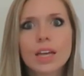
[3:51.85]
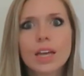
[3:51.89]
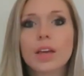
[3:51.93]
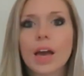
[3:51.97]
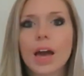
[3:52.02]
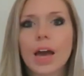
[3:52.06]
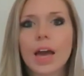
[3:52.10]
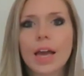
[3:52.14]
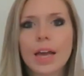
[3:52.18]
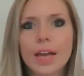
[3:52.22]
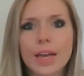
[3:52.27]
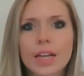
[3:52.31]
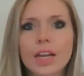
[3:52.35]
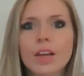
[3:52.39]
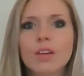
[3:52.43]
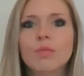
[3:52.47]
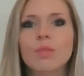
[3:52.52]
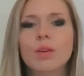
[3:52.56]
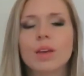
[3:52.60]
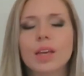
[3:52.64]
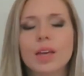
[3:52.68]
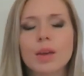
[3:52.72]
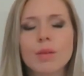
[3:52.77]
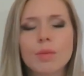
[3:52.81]
But yeah, and
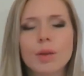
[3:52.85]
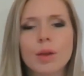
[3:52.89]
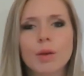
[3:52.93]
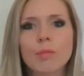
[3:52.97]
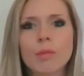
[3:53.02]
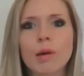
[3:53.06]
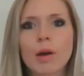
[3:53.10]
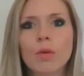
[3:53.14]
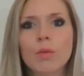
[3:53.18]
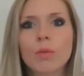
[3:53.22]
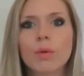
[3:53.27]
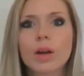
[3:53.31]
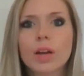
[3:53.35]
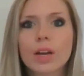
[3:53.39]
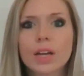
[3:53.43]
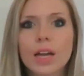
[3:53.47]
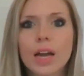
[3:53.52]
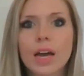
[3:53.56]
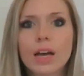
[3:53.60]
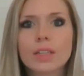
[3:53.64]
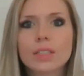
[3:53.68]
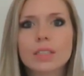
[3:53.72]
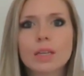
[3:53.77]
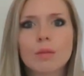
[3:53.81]
I've been keeping up my
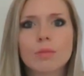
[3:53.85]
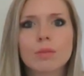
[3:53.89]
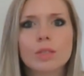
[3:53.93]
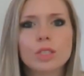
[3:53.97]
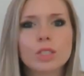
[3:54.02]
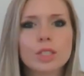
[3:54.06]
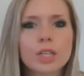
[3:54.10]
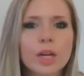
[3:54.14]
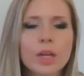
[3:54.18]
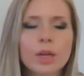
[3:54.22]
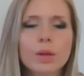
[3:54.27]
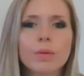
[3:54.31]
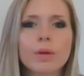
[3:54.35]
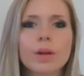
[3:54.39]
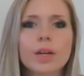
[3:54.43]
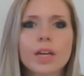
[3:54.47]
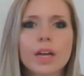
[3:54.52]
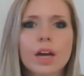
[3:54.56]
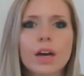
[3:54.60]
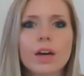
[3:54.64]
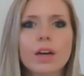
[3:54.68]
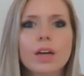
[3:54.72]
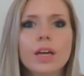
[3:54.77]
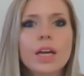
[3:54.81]
workouts. I've been trying to
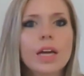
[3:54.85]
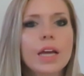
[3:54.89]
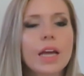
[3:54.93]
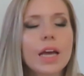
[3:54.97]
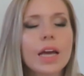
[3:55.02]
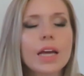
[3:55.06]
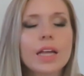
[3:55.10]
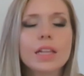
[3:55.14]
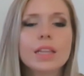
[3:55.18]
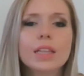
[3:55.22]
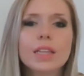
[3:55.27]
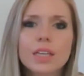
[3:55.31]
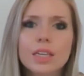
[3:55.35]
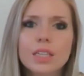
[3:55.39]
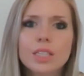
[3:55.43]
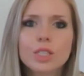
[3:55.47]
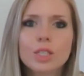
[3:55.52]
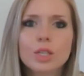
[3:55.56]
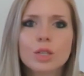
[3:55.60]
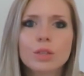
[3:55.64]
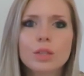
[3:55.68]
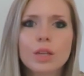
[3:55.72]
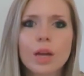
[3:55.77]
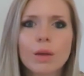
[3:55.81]
work out at
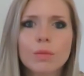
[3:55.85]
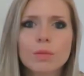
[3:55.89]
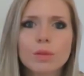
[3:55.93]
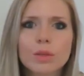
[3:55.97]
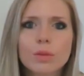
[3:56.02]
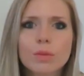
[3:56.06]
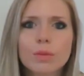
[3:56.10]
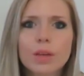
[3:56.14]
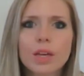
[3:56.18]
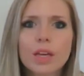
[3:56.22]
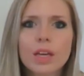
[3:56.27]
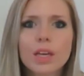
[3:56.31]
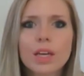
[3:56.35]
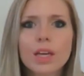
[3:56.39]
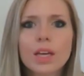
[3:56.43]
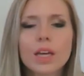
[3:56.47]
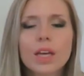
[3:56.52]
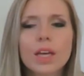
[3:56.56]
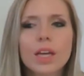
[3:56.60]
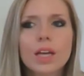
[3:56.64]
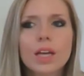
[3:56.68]
least 2 times a week,